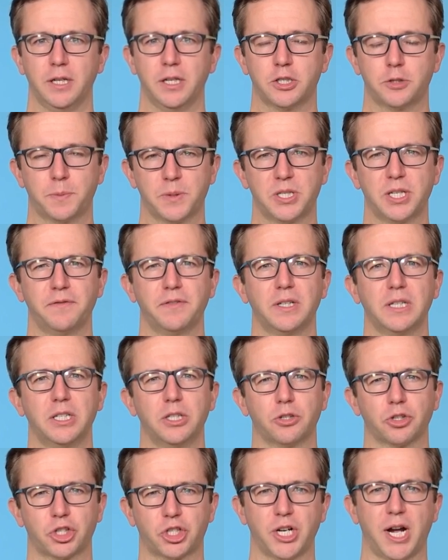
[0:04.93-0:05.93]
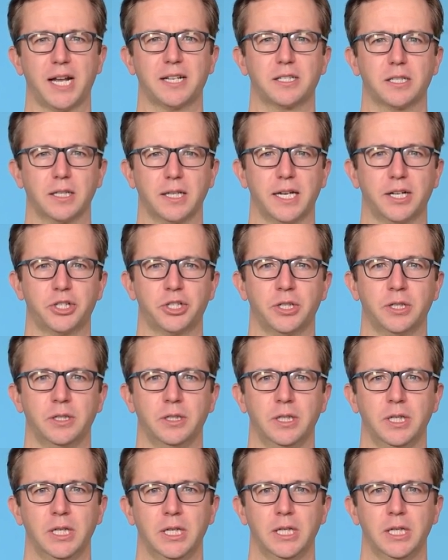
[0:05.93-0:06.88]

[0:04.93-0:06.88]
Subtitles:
and specifically your shot selection,